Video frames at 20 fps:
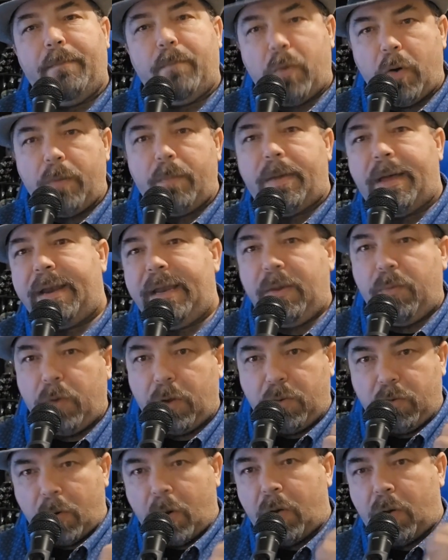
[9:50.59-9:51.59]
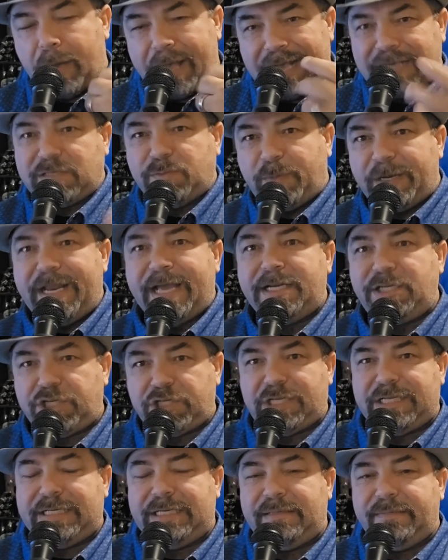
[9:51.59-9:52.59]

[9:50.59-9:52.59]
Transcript: More money will grow exponentially.